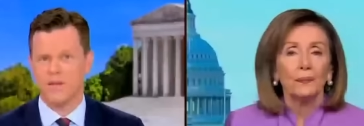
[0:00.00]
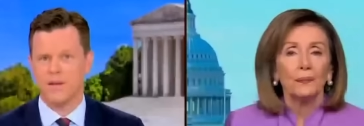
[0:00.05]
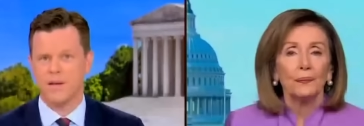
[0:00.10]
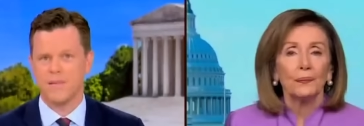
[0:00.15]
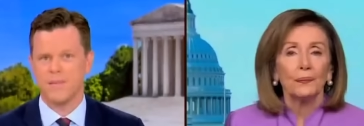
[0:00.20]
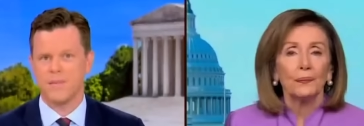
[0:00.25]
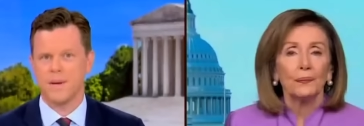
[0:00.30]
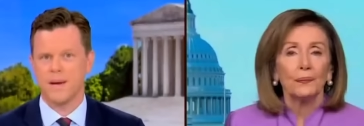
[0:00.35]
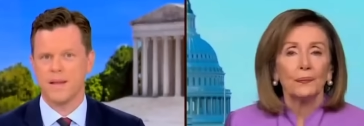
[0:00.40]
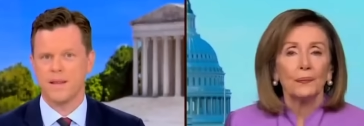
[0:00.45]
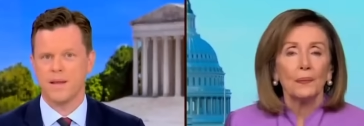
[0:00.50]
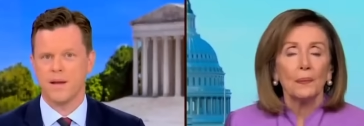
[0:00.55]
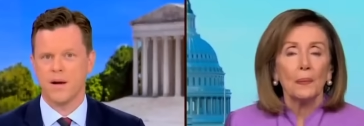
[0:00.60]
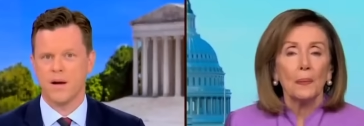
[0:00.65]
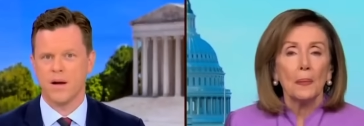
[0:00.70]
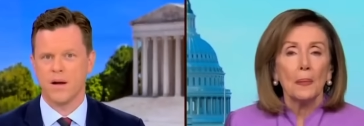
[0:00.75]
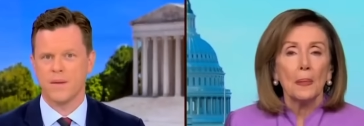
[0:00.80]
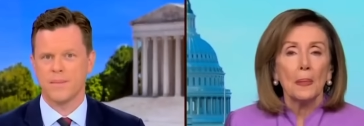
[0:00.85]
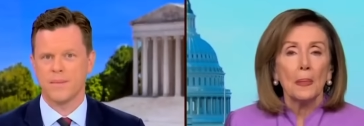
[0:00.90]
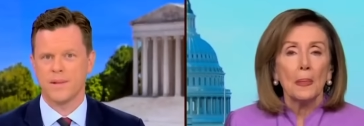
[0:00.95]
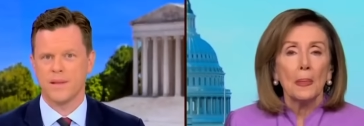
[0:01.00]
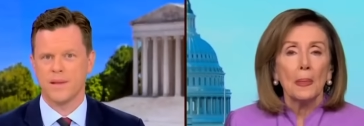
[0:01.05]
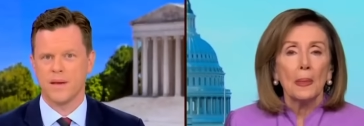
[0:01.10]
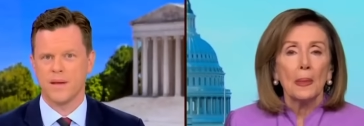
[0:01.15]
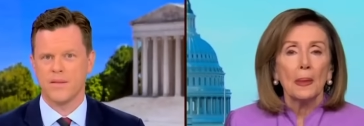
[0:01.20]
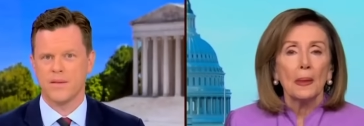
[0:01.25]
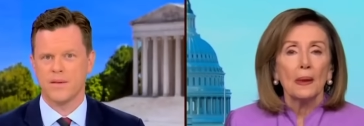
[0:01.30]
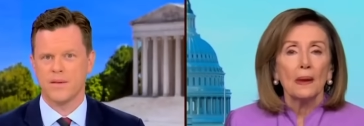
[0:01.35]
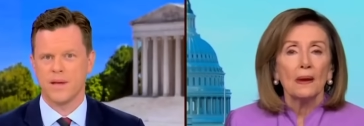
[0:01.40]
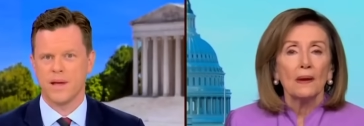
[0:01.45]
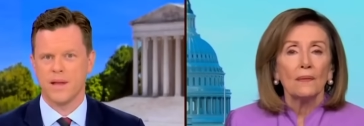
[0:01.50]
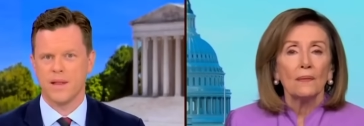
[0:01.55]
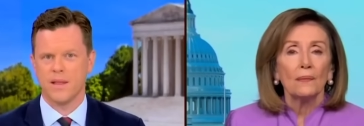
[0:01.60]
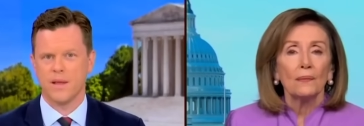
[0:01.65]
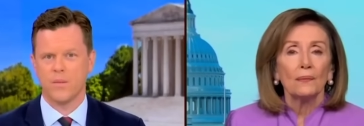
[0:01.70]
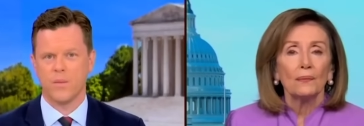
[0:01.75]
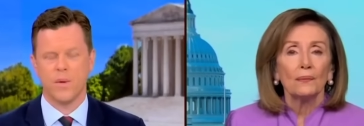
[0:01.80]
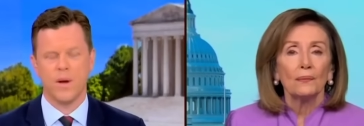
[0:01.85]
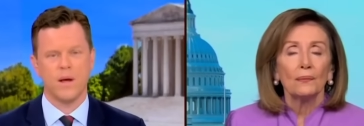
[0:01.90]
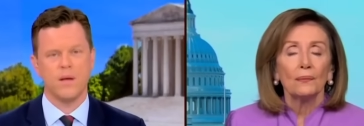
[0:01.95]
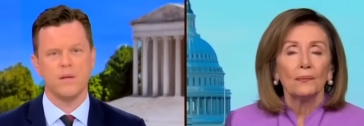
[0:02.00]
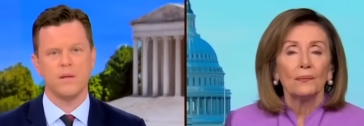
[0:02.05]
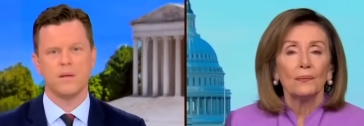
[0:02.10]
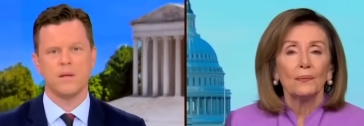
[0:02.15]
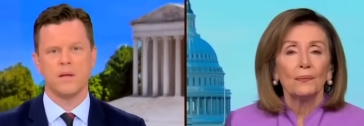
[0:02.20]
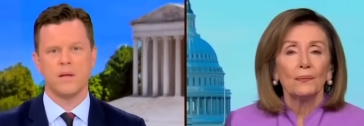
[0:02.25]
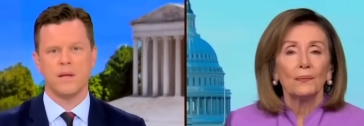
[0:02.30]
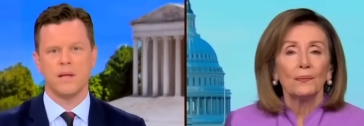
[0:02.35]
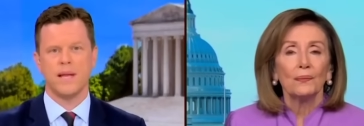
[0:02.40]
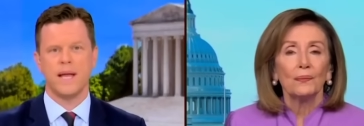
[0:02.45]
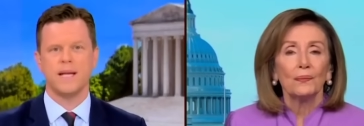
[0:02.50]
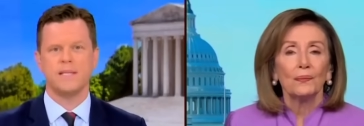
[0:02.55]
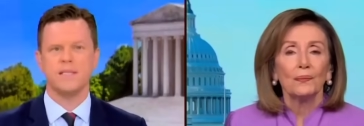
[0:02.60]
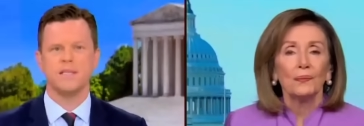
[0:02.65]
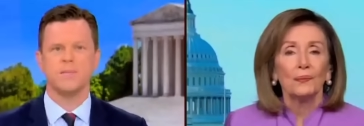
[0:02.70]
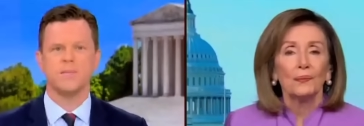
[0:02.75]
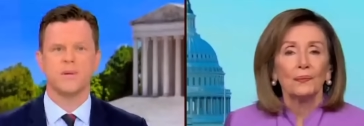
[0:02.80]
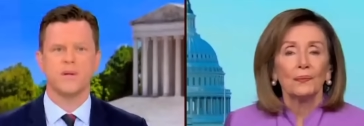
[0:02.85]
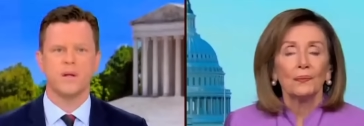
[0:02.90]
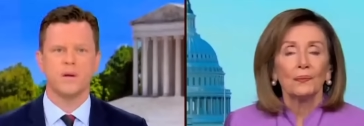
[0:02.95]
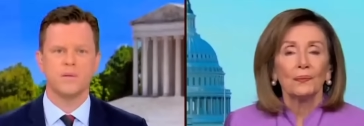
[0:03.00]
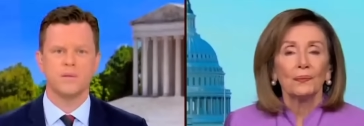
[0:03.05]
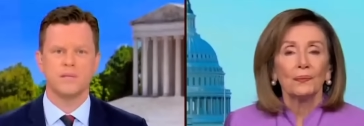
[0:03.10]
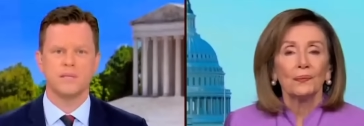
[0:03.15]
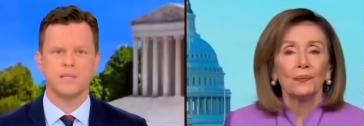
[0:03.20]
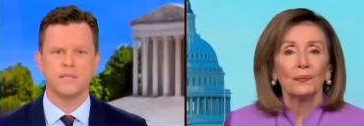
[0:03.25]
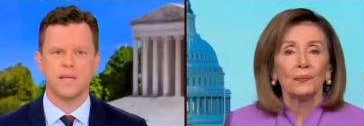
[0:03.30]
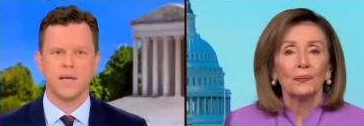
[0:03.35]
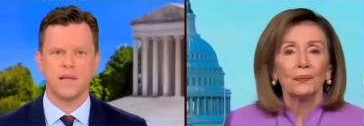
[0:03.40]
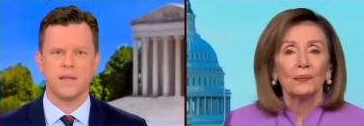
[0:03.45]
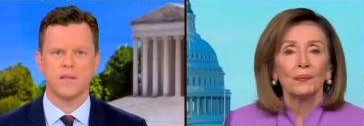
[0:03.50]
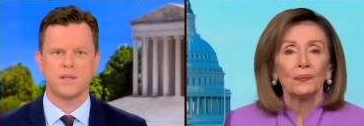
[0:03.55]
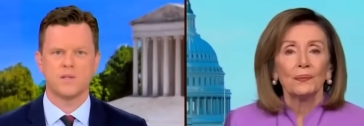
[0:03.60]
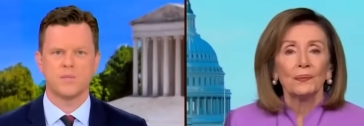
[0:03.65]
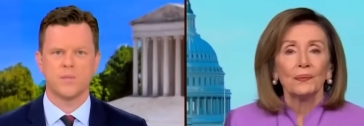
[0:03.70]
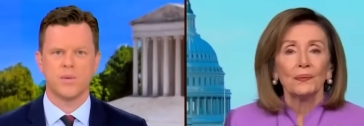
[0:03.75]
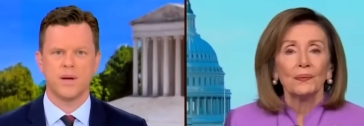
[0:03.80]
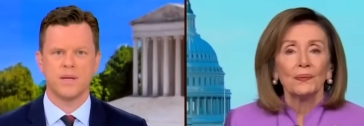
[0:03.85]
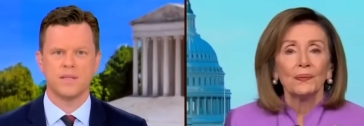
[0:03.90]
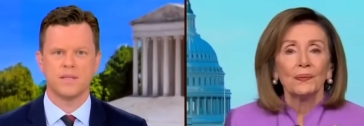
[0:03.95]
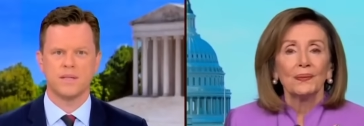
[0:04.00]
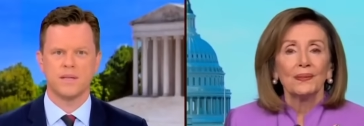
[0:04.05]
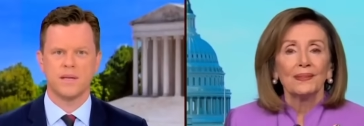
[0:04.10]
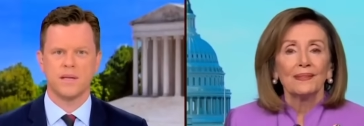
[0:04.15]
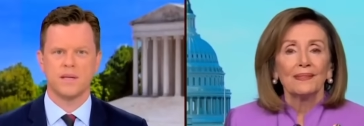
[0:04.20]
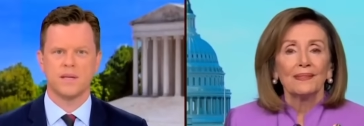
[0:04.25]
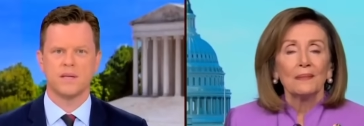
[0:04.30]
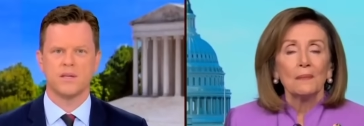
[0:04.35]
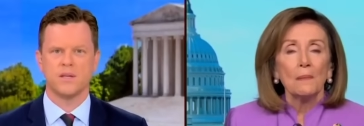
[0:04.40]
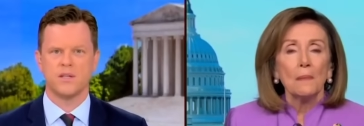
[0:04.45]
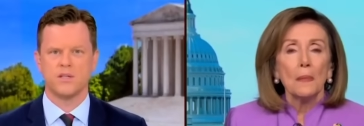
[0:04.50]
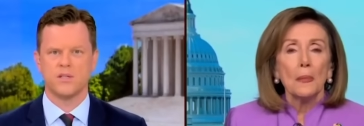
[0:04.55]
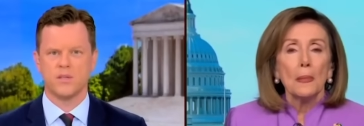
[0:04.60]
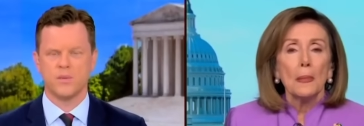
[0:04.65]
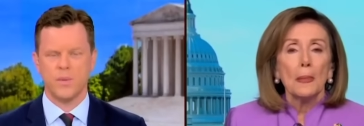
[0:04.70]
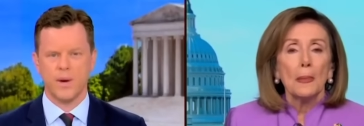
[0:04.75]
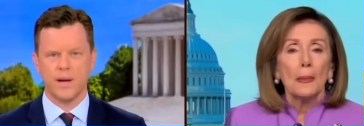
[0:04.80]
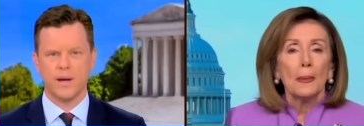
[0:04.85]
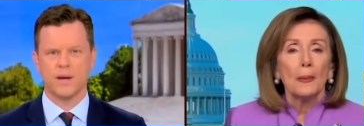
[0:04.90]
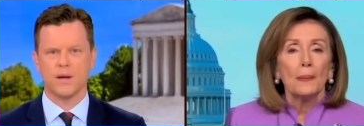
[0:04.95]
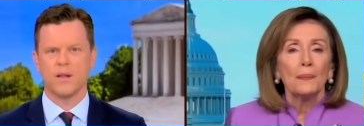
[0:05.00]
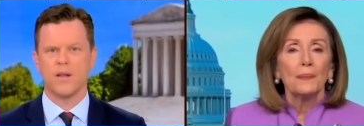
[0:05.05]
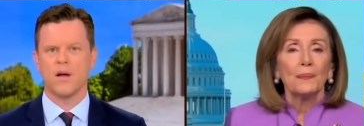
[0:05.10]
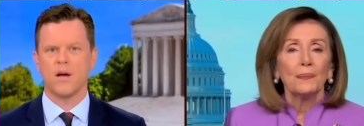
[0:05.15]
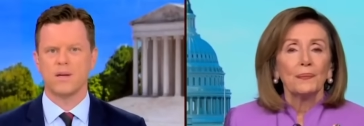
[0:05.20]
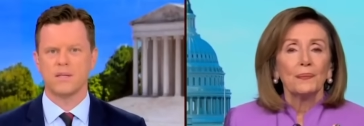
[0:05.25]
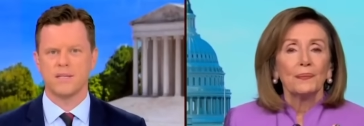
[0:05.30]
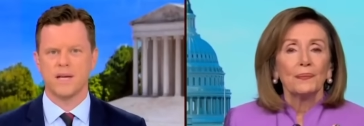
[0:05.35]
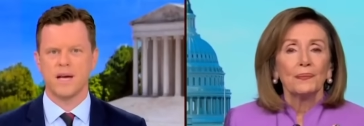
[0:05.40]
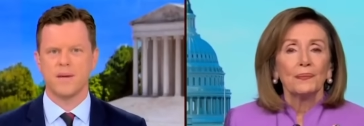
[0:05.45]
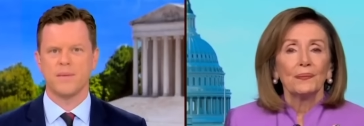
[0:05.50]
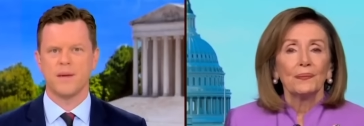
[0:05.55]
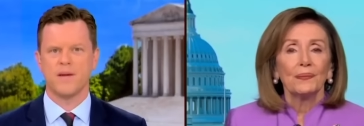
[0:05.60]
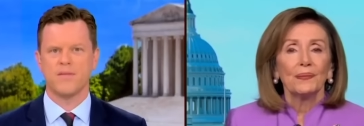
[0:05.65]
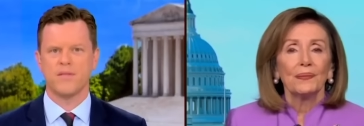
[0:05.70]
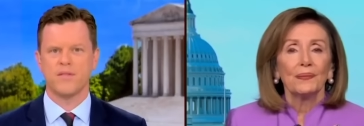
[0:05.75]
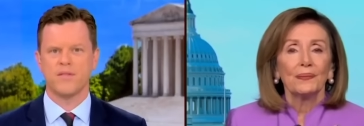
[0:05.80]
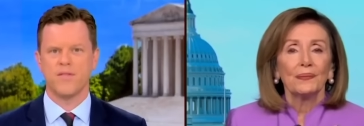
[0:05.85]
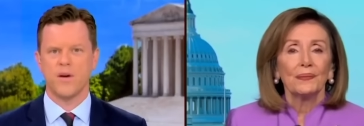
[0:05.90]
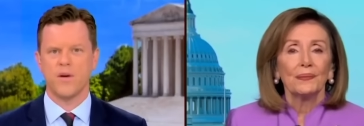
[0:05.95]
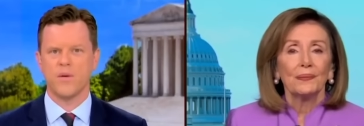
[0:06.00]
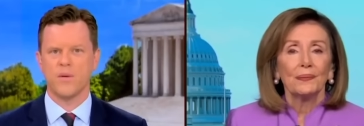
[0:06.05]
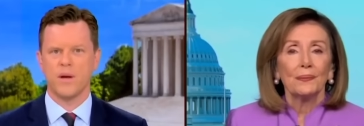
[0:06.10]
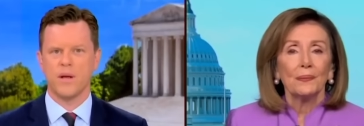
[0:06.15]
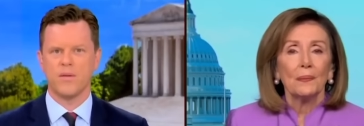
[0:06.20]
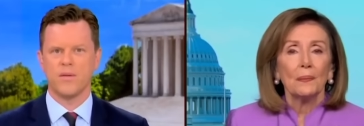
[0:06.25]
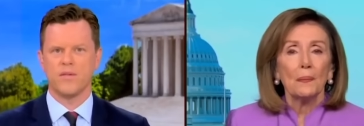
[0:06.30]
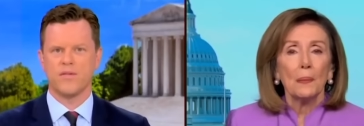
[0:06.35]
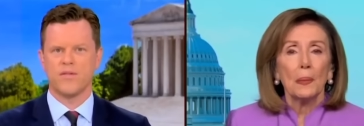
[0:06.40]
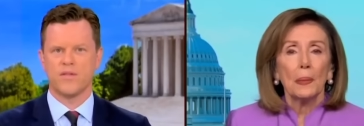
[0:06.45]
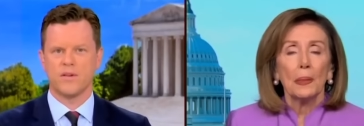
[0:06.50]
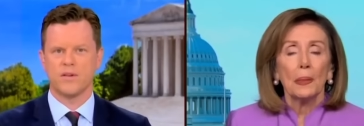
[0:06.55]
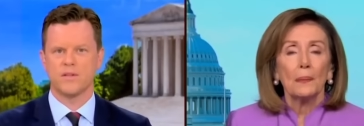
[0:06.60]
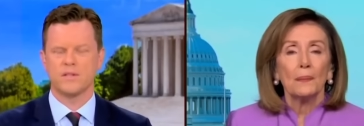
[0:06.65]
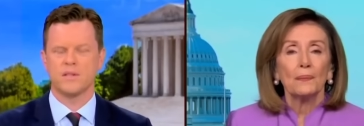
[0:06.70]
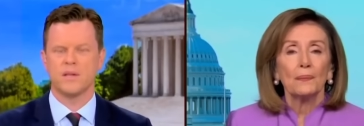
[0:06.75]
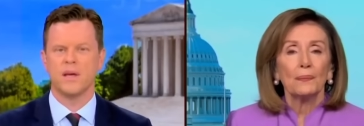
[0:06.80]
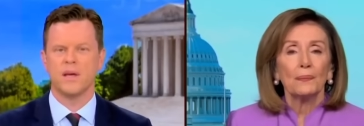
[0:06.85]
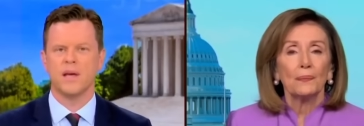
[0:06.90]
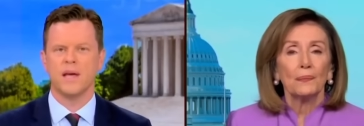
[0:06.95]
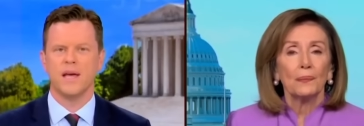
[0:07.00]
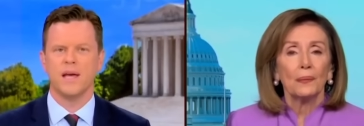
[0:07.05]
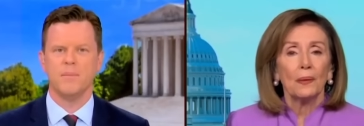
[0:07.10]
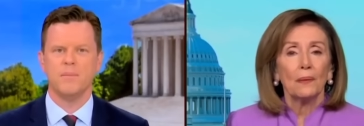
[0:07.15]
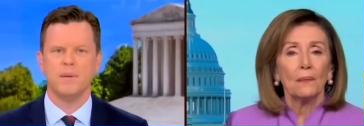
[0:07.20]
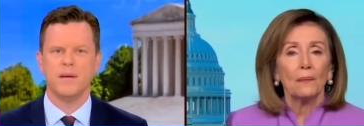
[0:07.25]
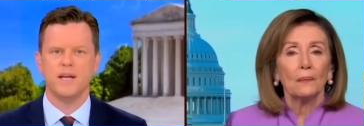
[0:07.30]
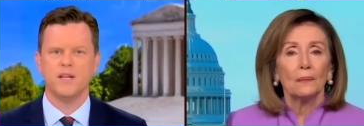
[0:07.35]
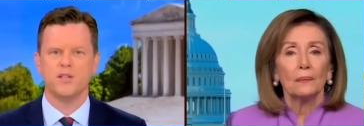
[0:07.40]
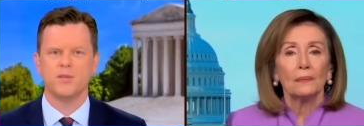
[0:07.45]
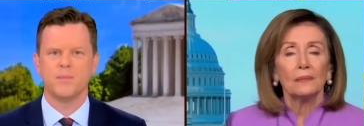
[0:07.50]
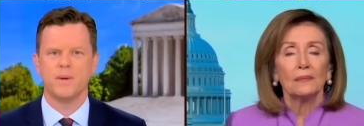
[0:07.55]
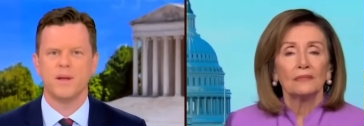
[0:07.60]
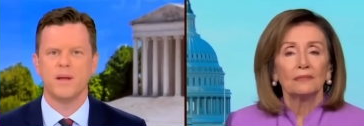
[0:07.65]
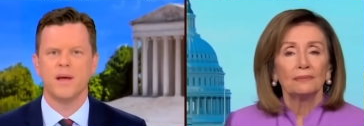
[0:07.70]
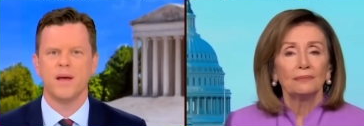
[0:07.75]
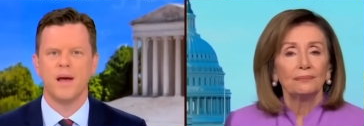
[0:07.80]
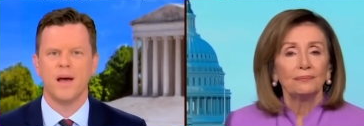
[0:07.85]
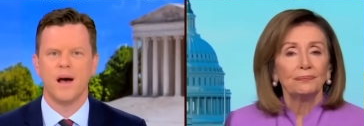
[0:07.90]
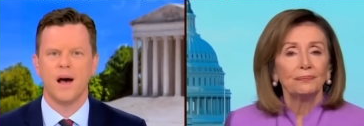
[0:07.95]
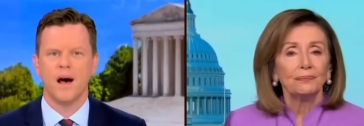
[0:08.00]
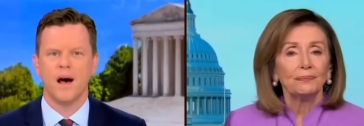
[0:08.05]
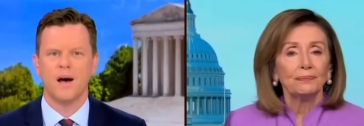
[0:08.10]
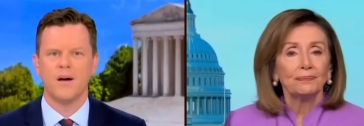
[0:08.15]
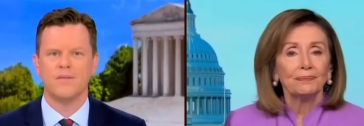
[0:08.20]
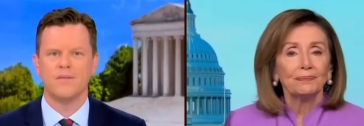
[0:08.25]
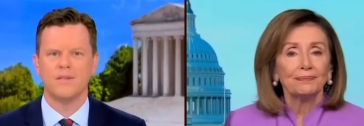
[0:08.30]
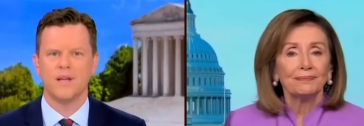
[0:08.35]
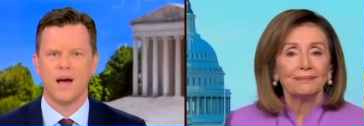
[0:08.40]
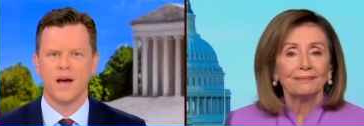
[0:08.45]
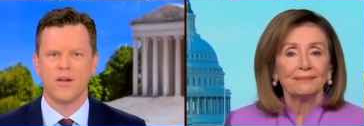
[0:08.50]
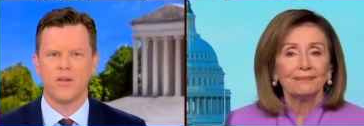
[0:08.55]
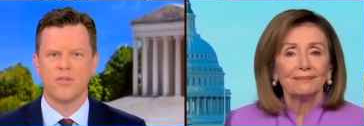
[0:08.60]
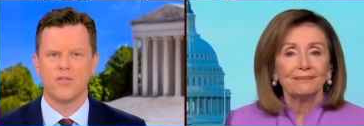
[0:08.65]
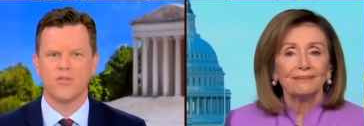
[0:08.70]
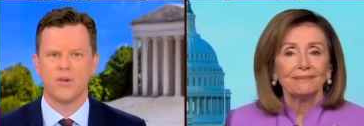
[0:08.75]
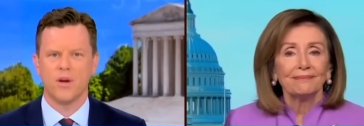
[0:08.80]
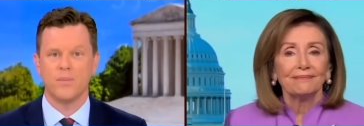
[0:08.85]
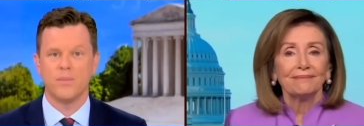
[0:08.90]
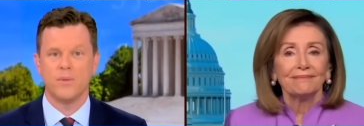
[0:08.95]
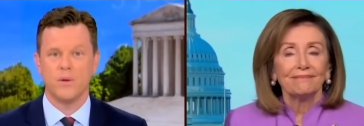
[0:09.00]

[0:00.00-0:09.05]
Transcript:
Speaker 1: made the argument the other day that, well, Nancy Pelosi set this precedent she waited a long time to have a vote on the first impeachment of Donald Trump.